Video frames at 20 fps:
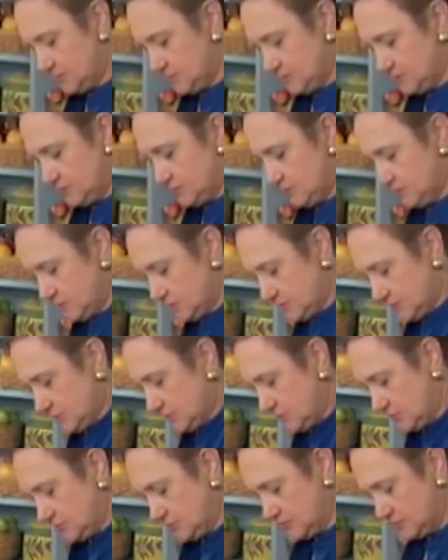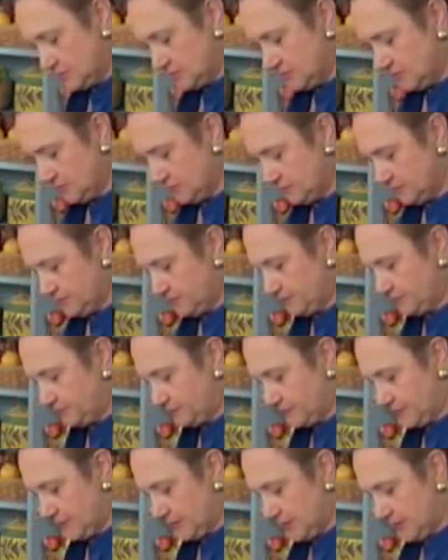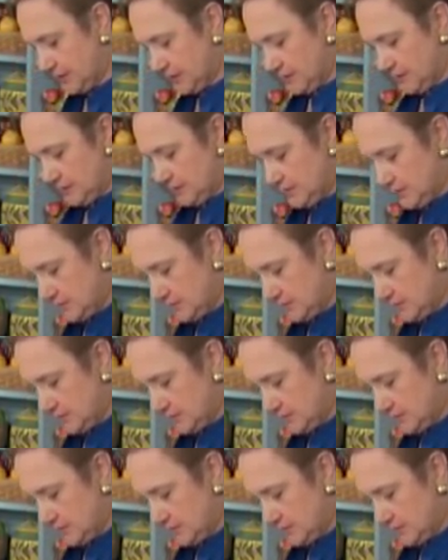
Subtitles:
Nobody speaks.